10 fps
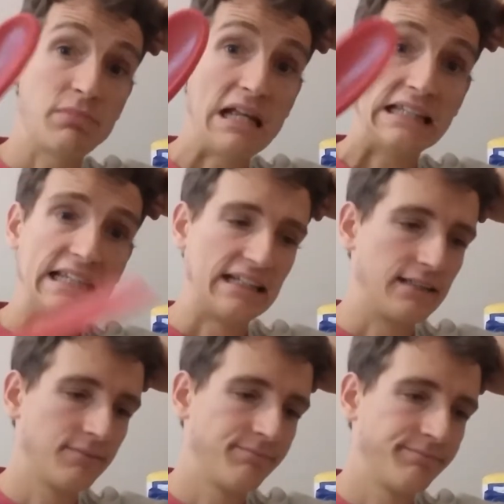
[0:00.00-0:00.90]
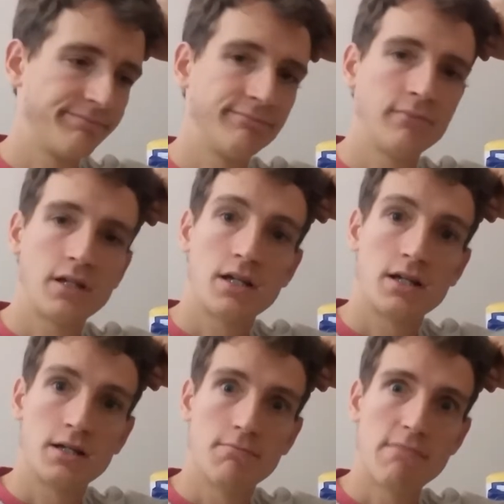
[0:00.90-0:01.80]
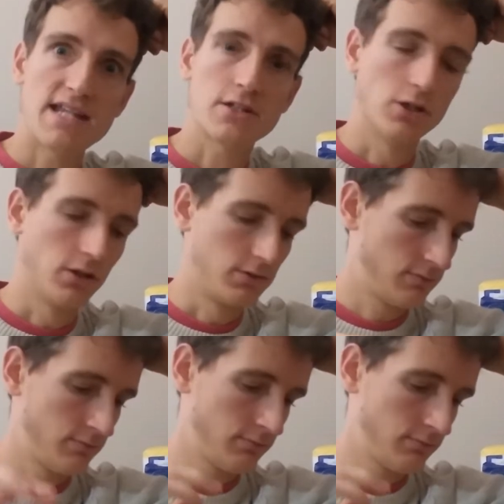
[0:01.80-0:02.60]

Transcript: plastic, metal,